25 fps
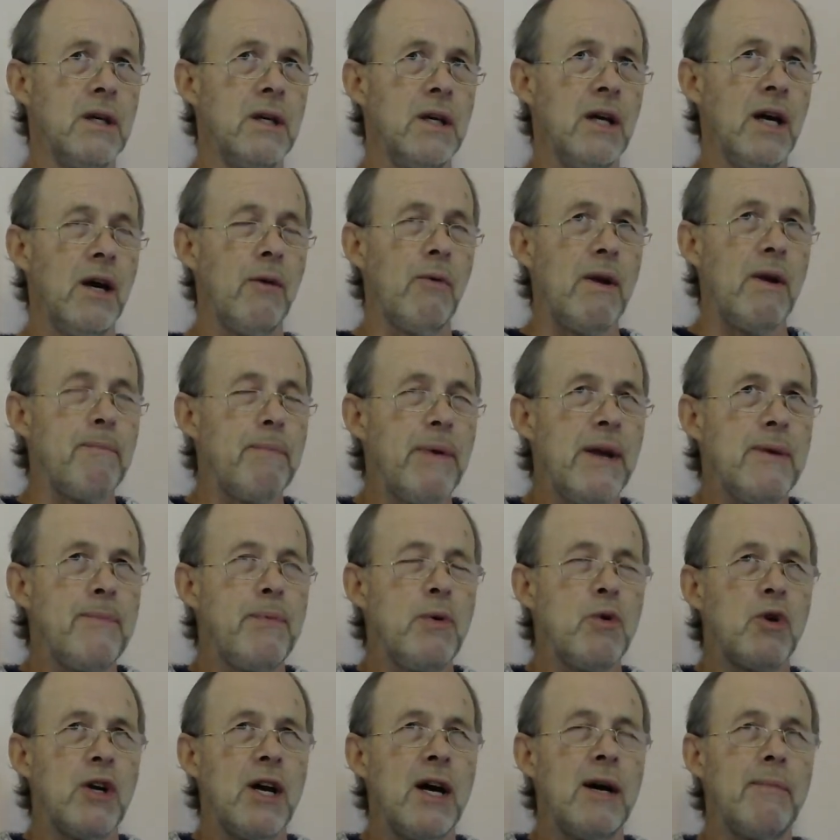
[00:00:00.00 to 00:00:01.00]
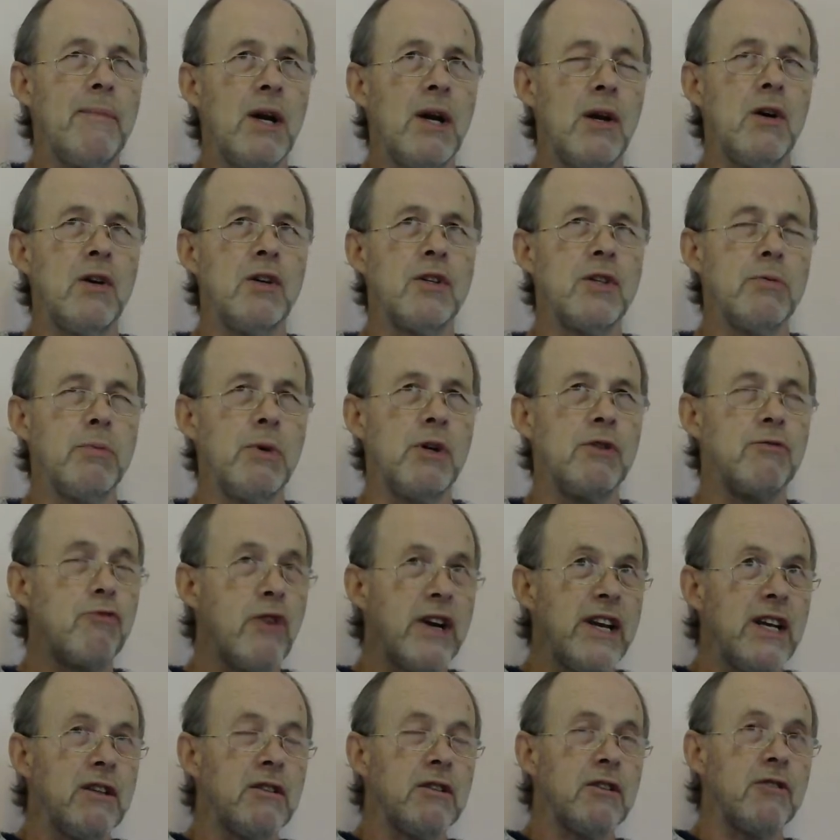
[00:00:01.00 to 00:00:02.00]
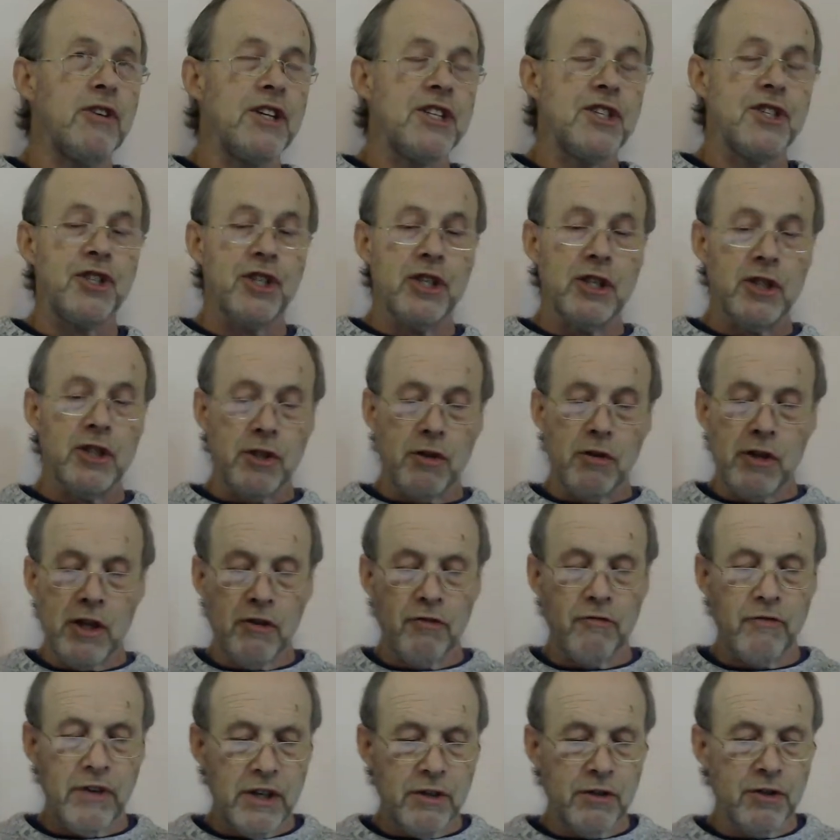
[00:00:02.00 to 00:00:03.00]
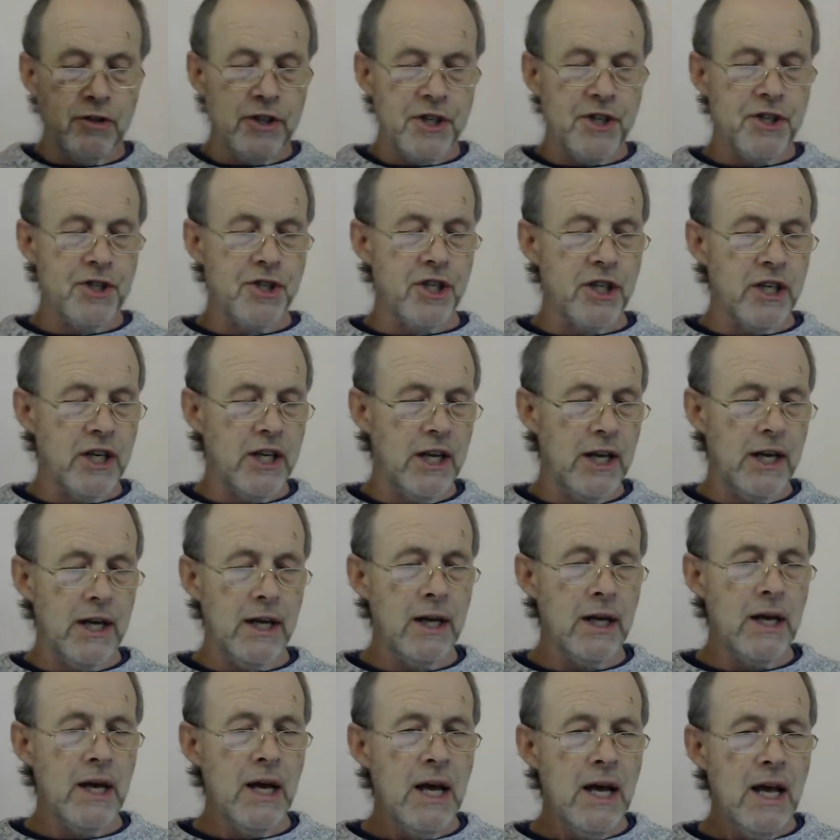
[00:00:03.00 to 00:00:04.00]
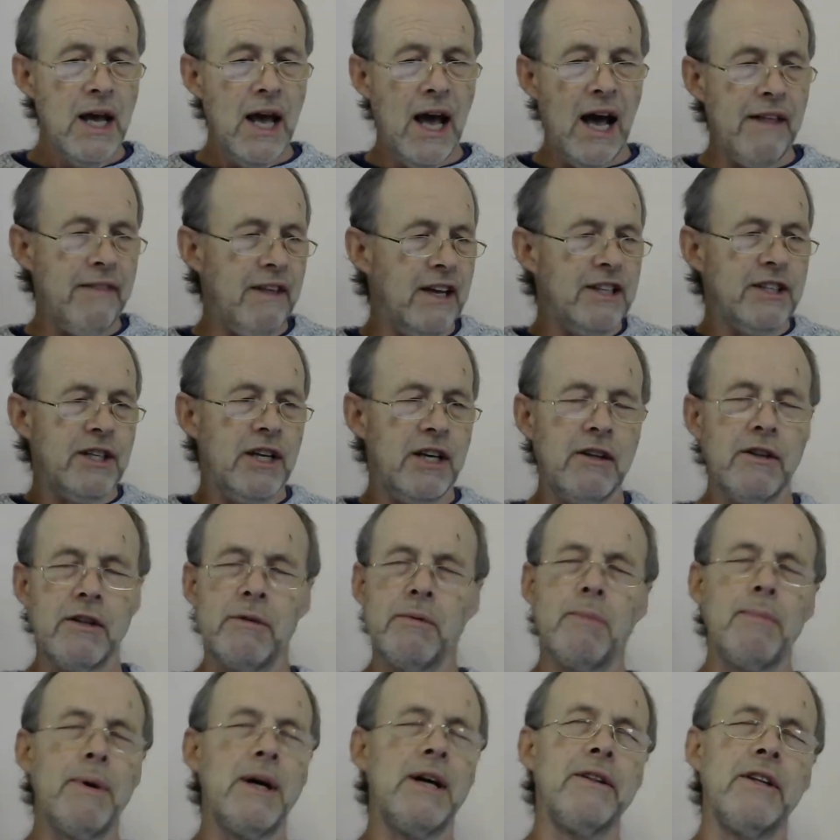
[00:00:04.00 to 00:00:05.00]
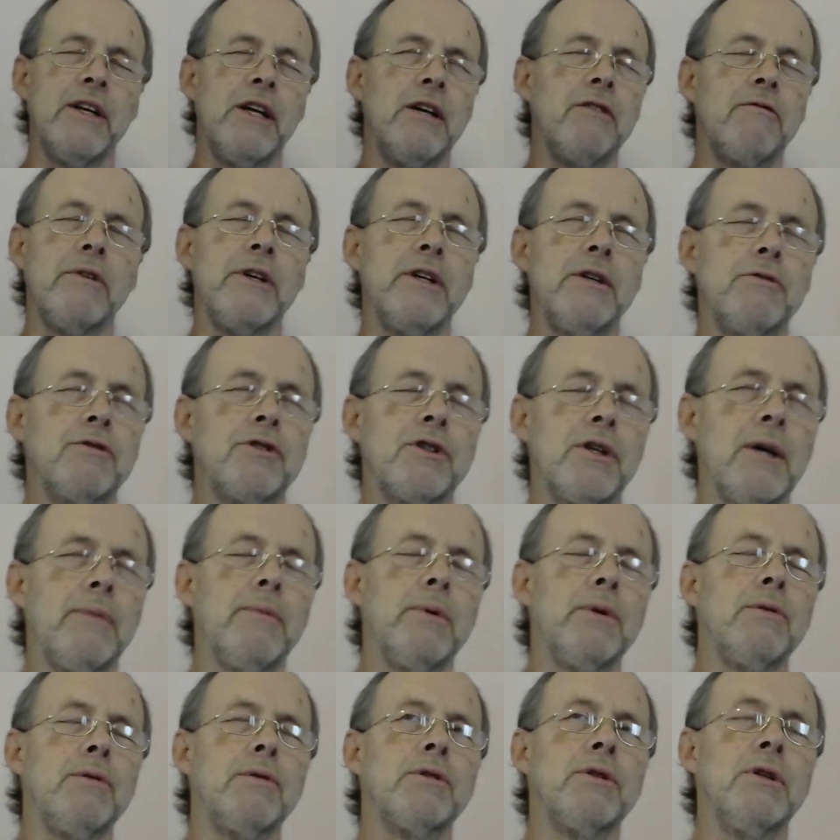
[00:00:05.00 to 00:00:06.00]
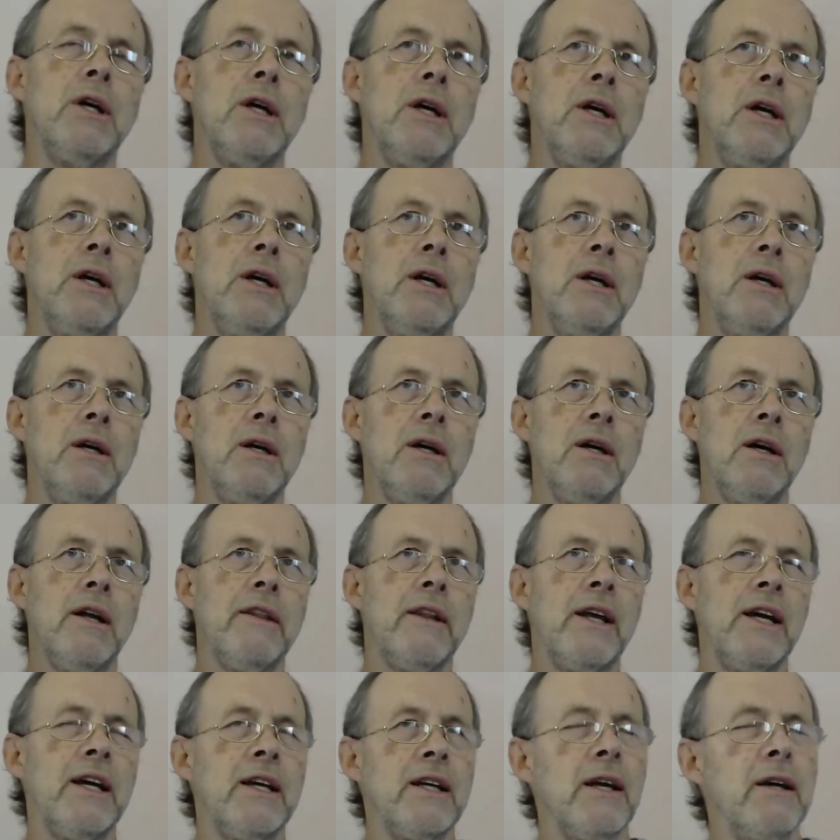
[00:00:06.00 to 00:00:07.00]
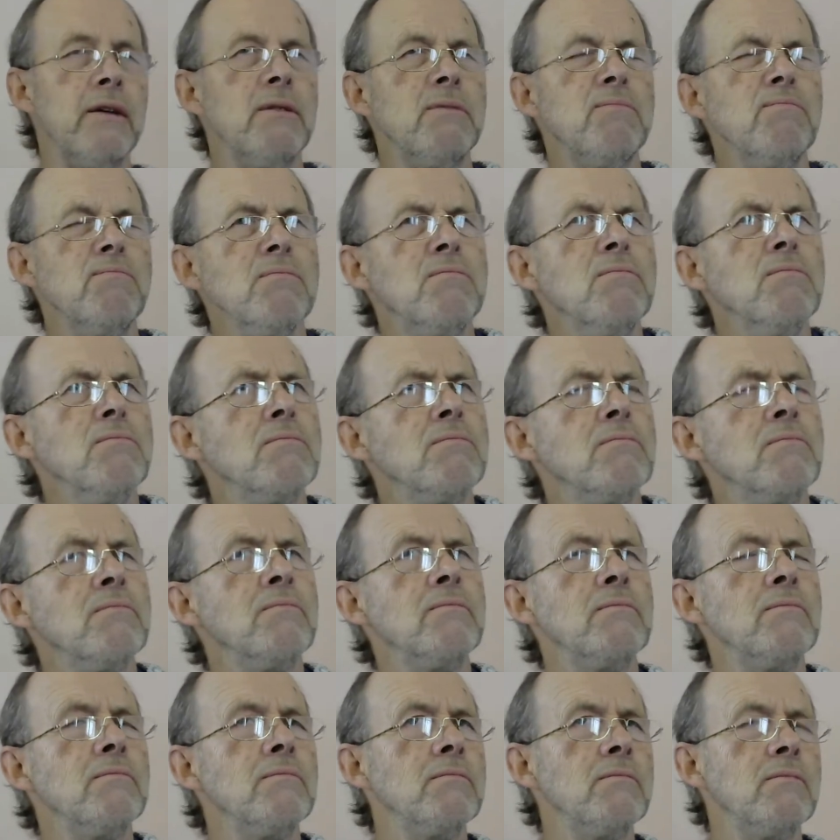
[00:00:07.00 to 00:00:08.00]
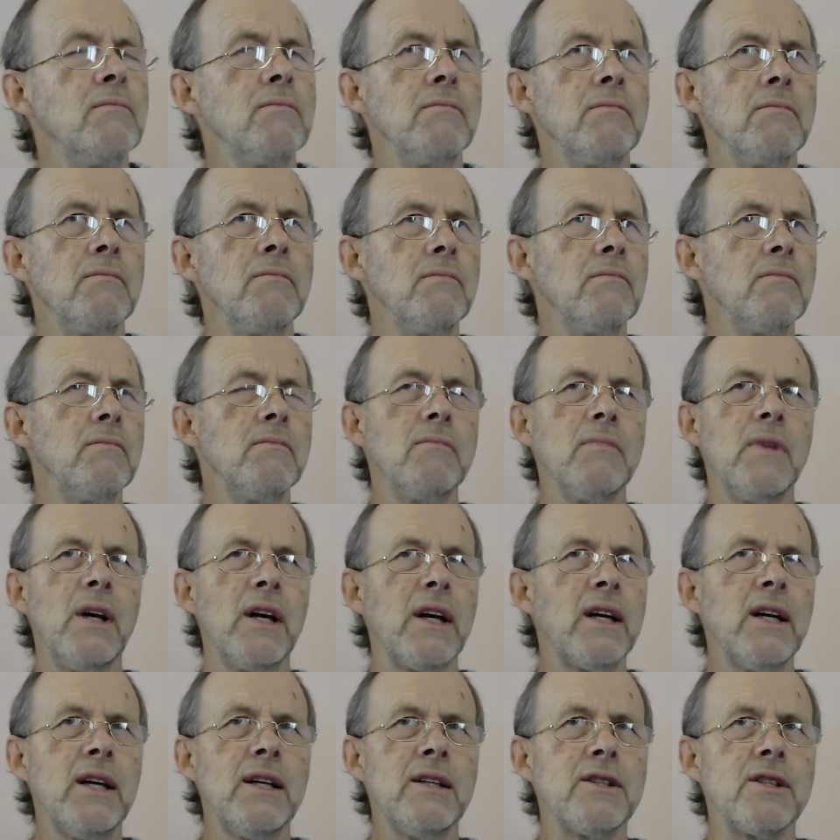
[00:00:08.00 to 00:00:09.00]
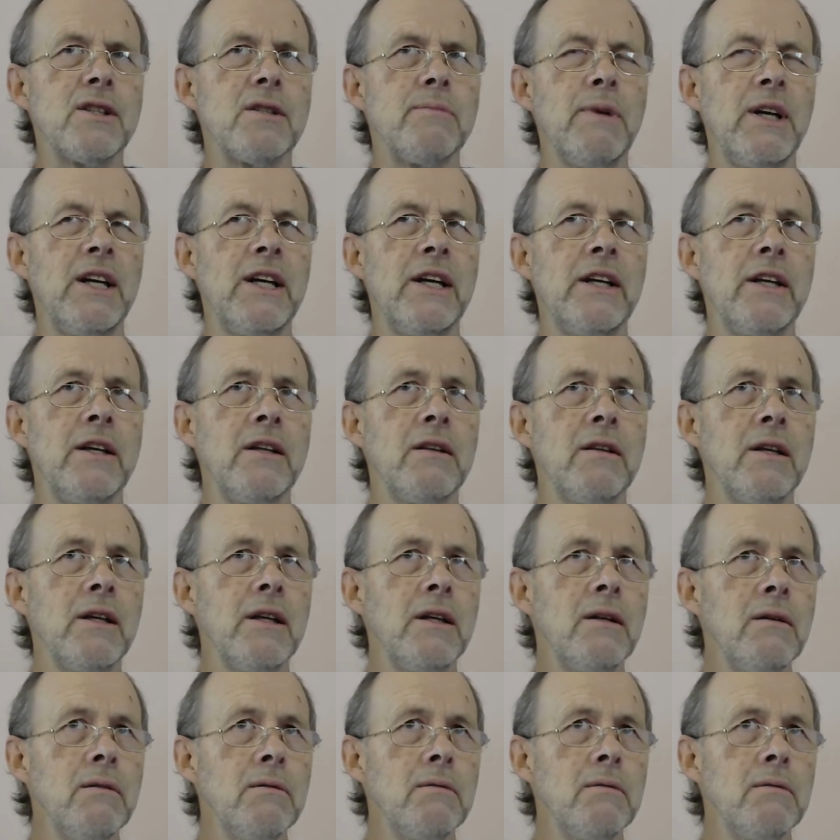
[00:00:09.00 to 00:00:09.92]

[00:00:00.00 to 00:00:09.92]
And when people come along to a real Christian, talking real Christian here, and they tell them about their real troubles, and they hear, I can't smell anything.